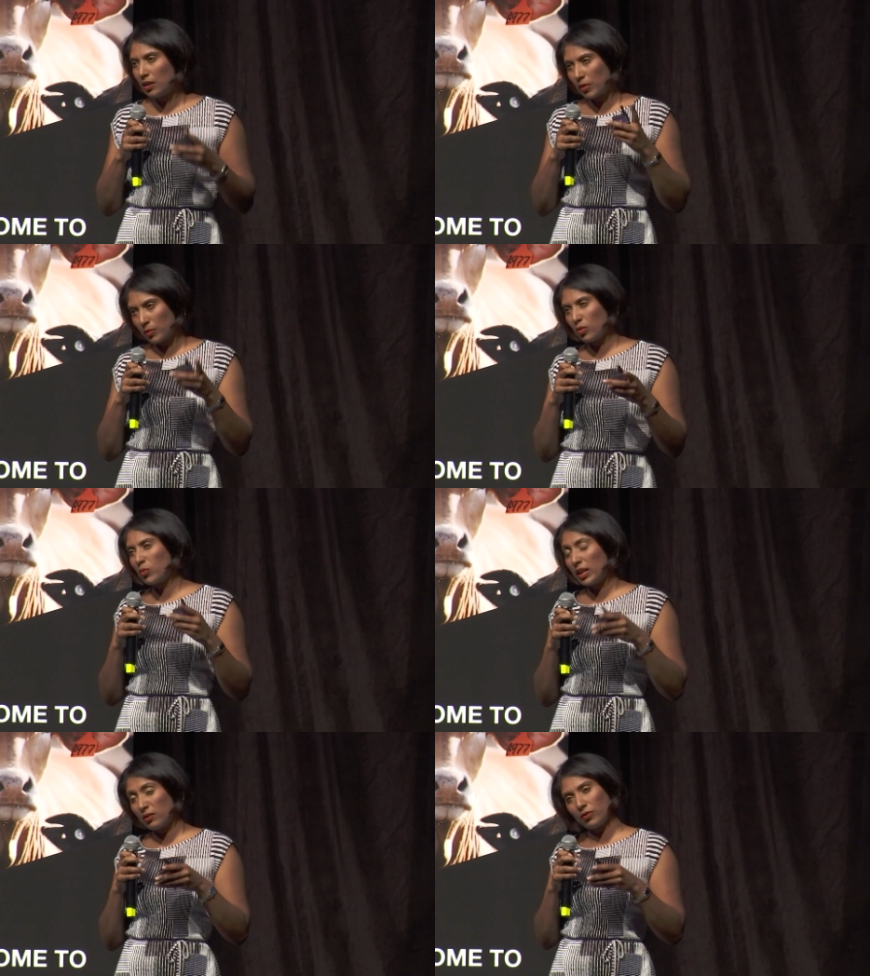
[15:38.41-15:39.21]
Remember,
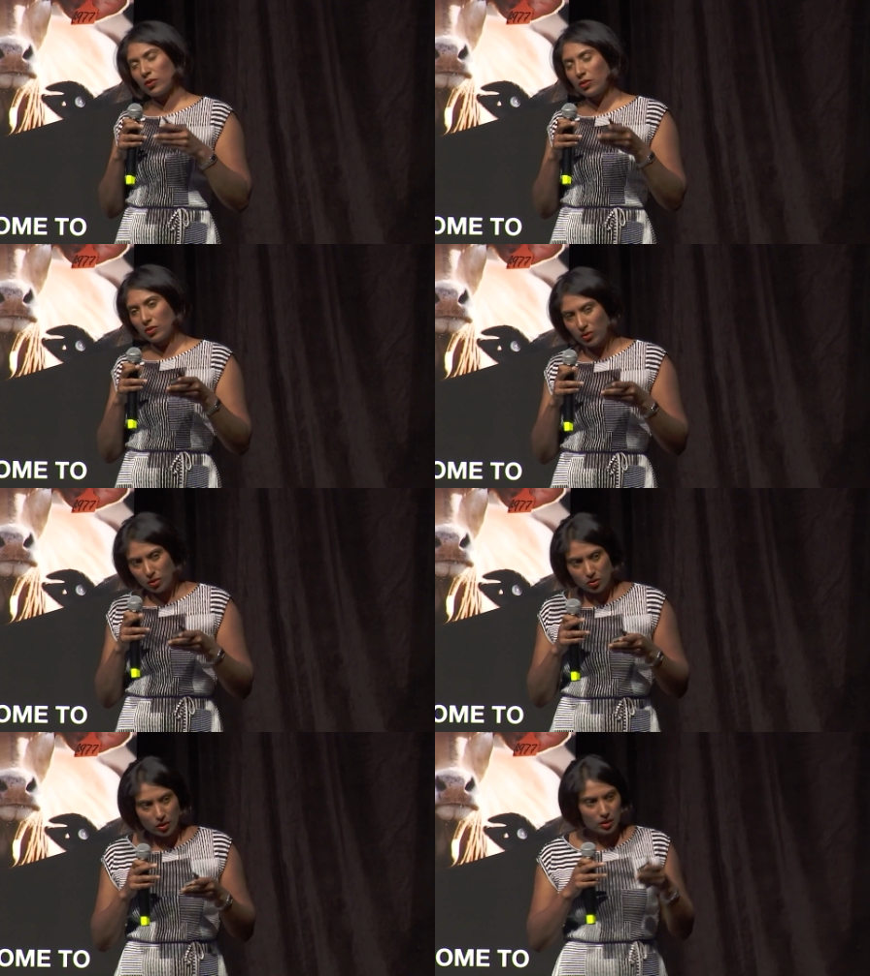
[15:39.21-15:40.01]
we eat food, not
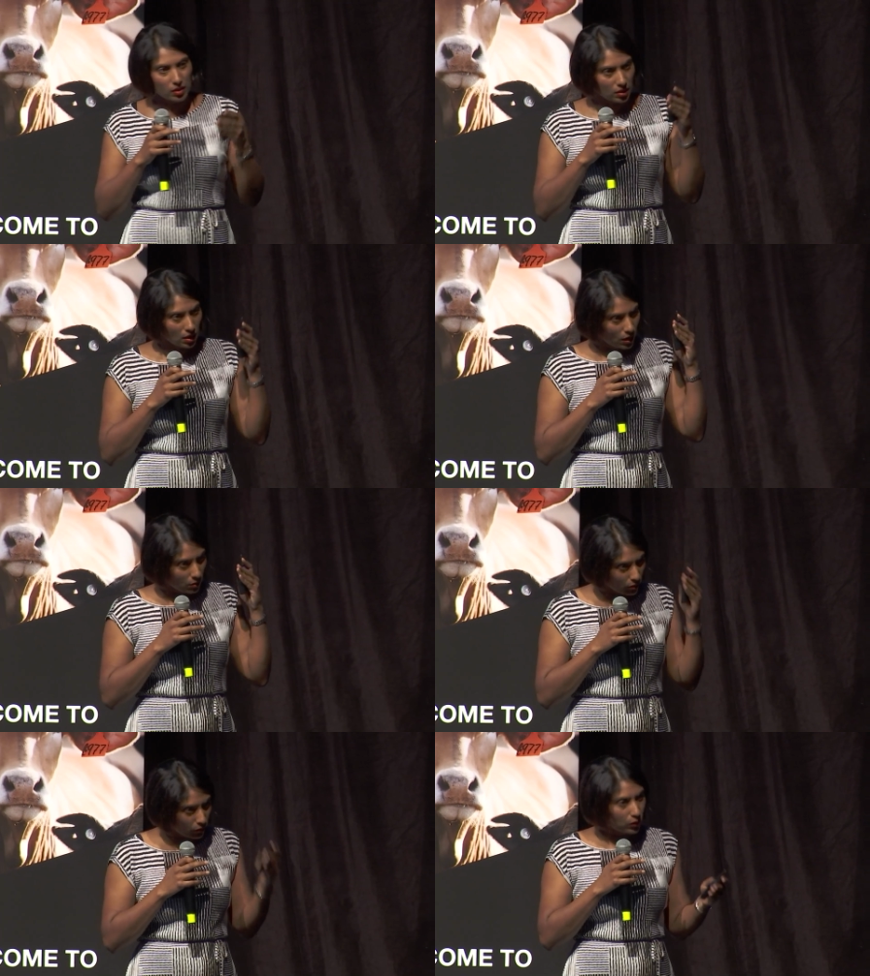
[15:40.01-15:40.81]
nutrients,
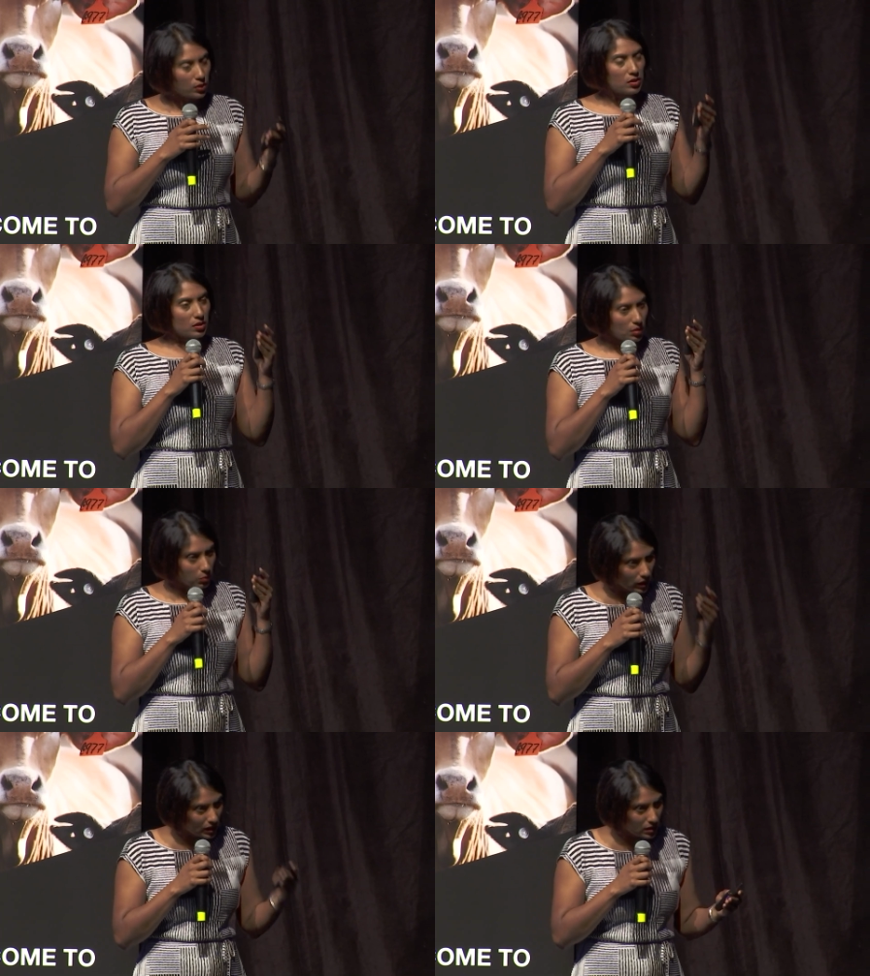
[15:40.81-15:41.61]
but food is an
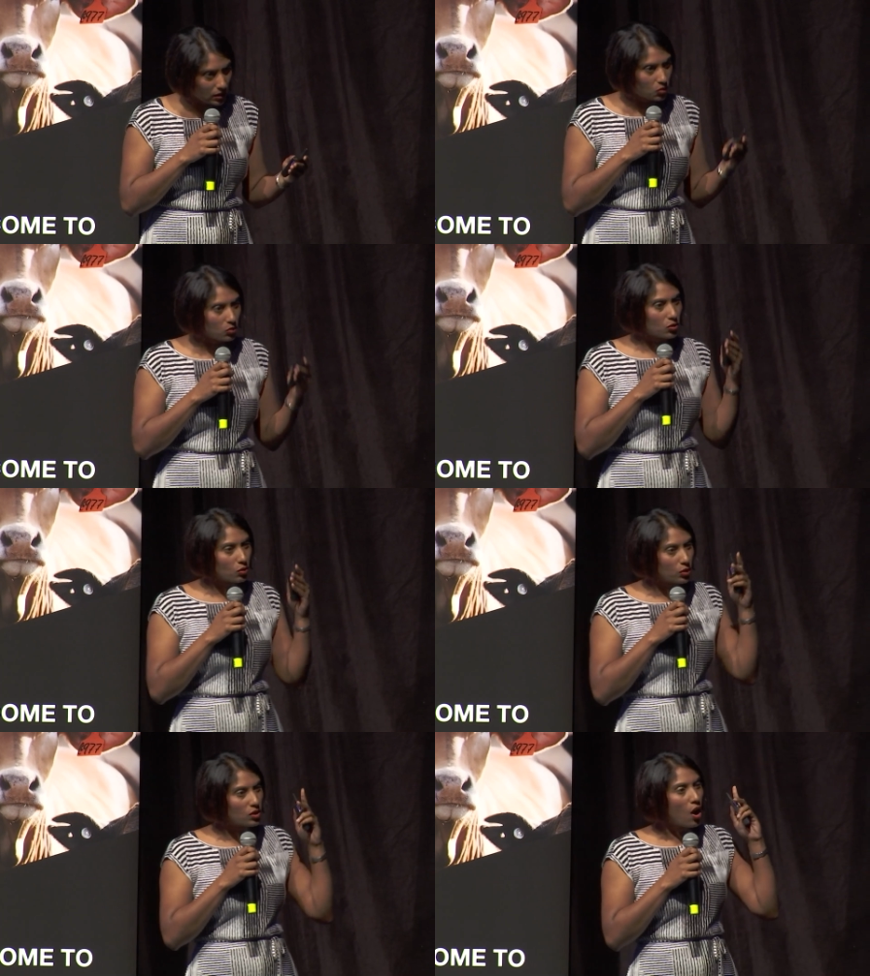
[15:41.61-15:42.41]
essential
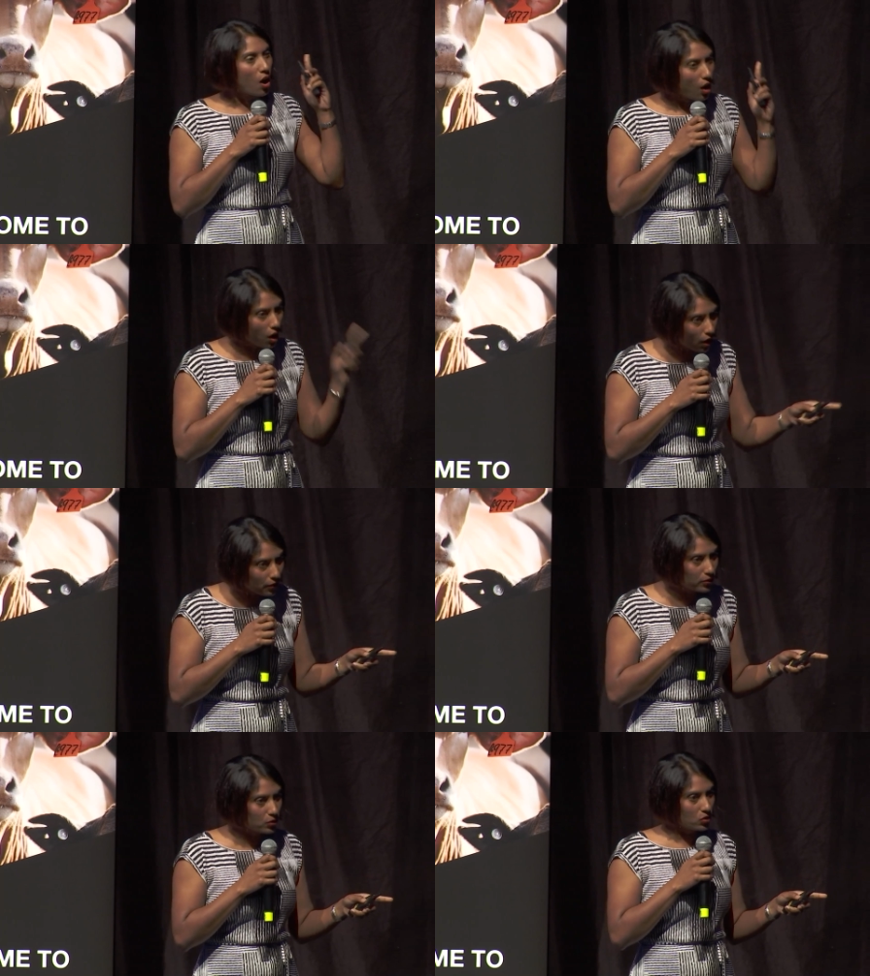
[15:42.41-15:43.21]
source
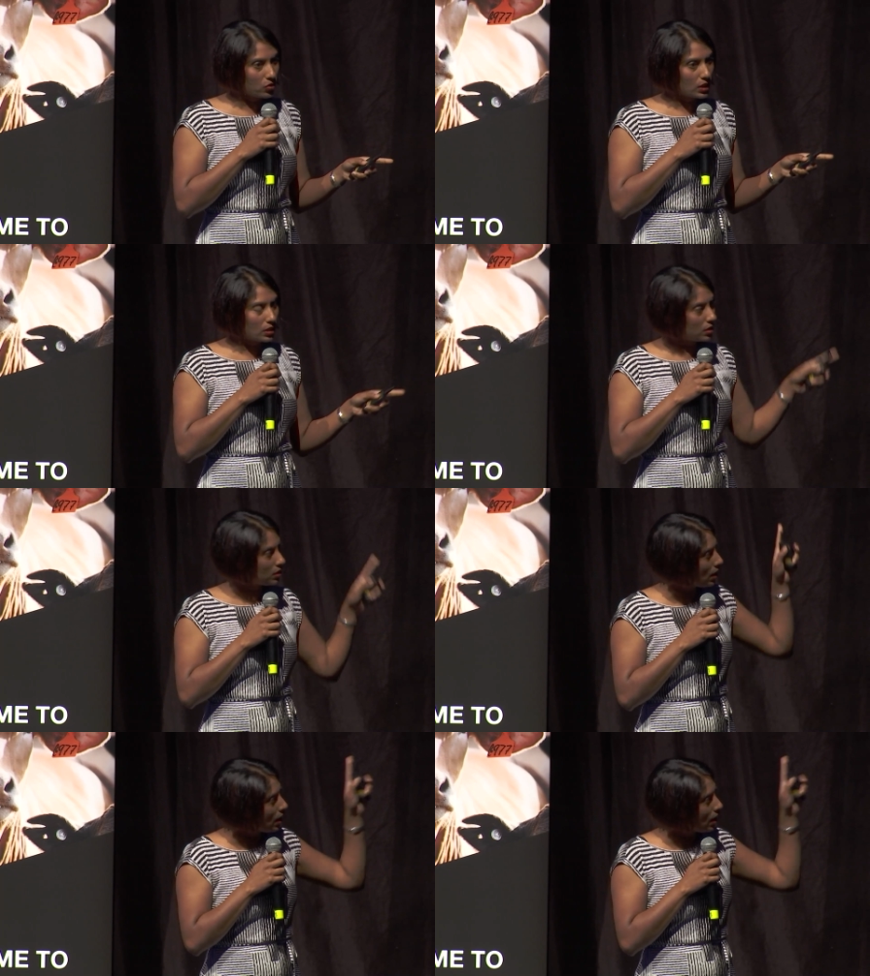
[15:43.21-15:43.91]
of nutrients.